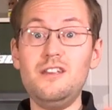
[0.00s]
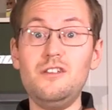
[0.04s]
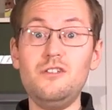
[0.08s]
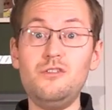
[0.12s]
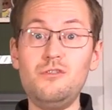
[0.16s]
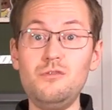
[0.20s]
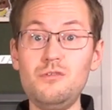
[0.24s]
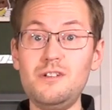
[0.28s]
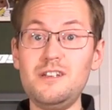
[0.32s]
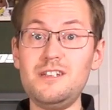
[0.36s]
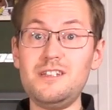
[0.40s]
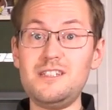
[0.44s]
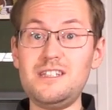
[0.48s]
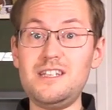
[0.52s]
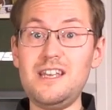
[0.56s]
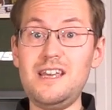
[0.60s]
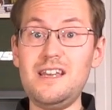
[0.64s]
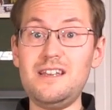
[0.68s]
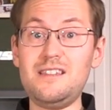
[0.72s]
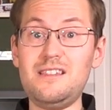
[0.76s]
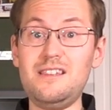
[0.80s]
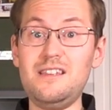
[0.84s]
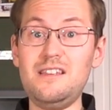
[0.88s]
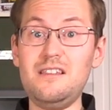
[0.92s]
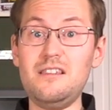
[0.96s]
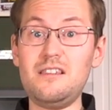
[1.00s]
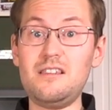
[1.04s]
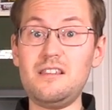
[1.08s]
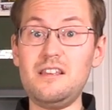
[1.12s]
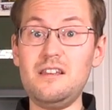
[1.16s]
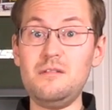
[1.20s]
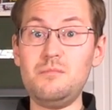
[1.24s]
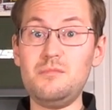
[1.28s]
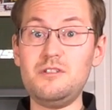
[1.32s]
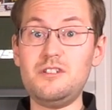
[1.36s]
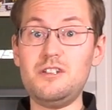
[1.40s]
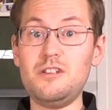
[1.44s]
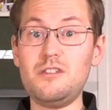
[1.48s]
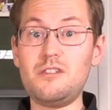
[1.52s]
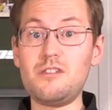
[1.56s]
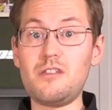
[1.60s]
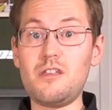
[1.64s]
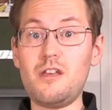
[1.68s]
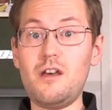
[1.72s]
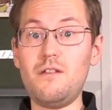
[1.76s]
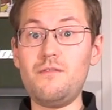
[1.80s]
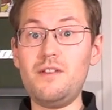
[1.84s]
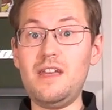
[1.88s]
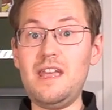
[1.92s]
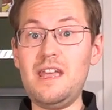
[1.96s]
you can take these images
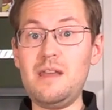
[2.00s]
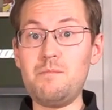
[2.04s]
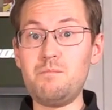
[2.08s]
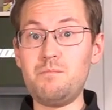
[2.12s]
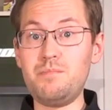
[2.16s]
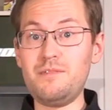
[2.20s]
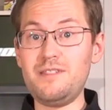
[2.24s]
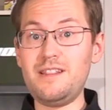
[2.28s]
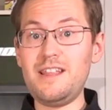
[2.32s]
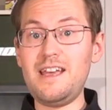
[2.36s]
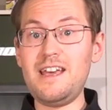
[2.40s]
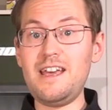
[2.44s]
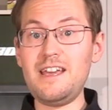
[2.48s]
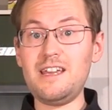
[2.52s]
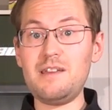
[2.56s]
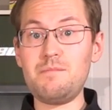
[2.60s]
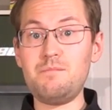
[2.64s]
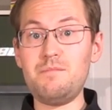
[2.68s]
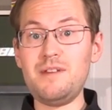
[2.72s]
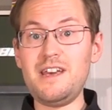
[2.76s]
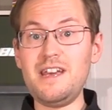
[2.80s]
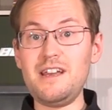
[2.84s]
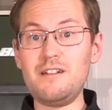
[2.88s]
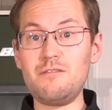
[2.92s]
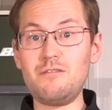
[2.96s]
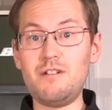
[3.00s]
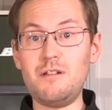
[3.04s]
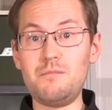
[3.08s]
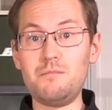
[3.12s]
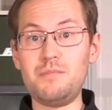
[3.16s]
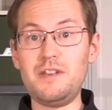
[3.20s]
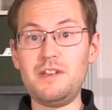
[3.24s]
of a black background